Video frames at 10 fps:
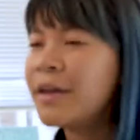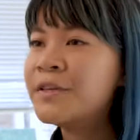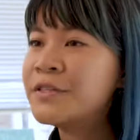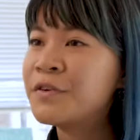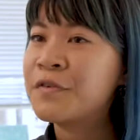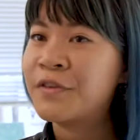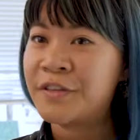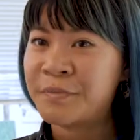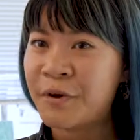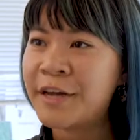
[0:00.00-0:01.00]
So for
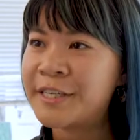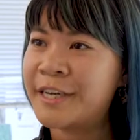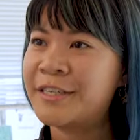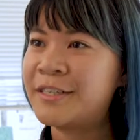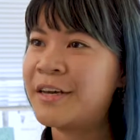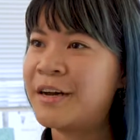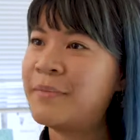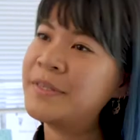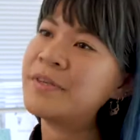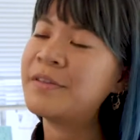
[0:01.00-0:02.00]
this project,
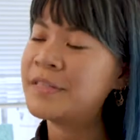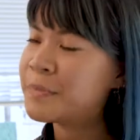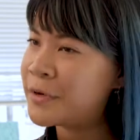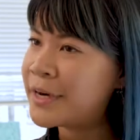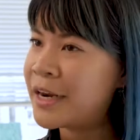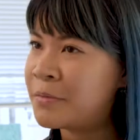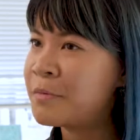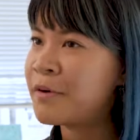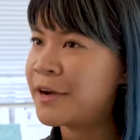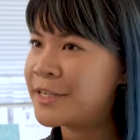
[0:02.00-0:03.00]
it's called the Spirit Animal
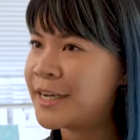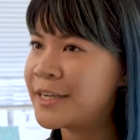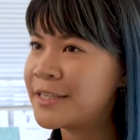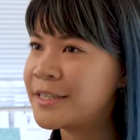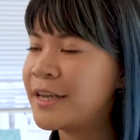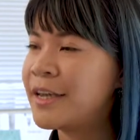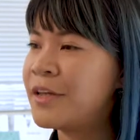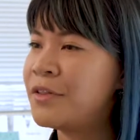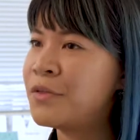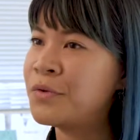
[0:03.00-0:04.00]
Project,
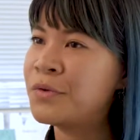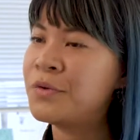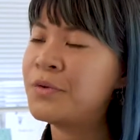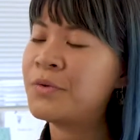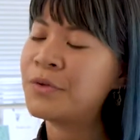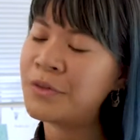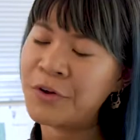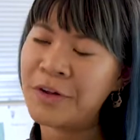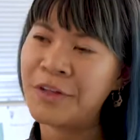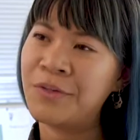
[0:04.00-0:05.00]
and through
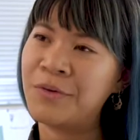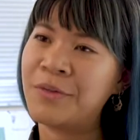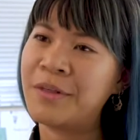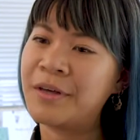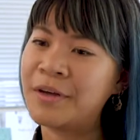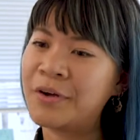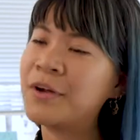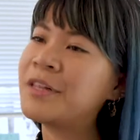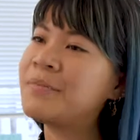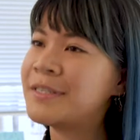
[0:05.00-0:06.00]
learning through the
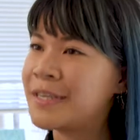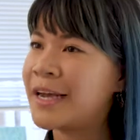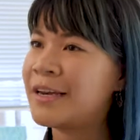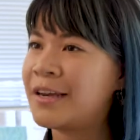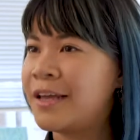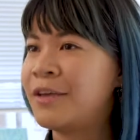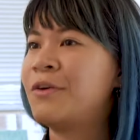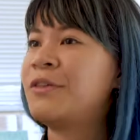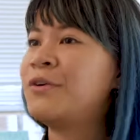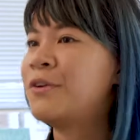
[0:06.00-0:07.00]
curriculum design in
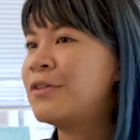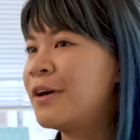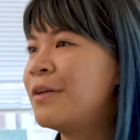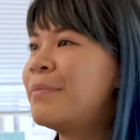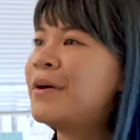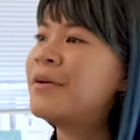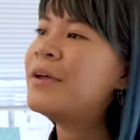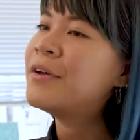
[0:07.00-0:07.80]
AAU, I learned a lot about